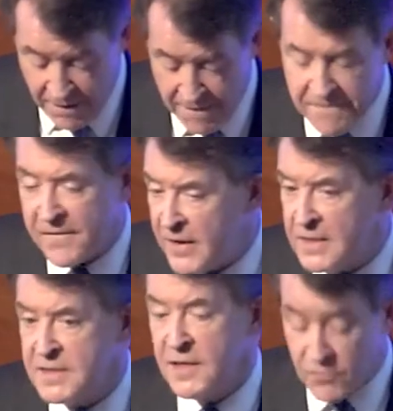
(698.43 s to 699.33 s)

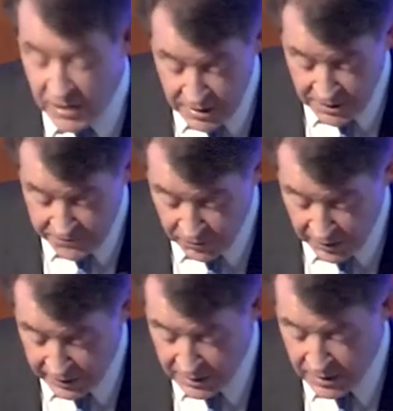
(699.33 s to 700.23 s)
Financing green, if you
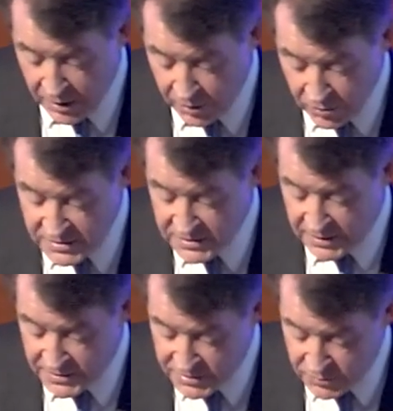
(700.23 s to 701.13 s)
like,
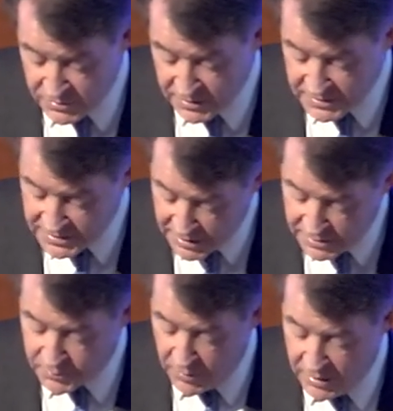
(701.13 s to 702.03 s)
alongside Susan and
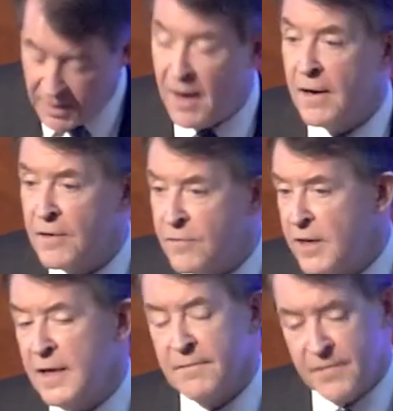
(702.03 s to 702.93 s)
Sarah's work,
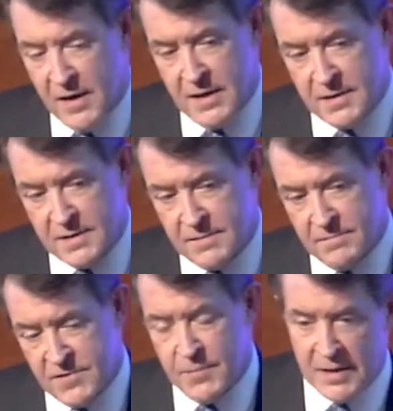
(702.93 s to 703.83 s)
greening finance,
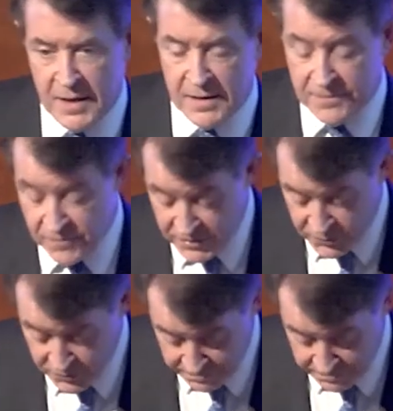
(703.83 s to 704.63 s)
to make that differential.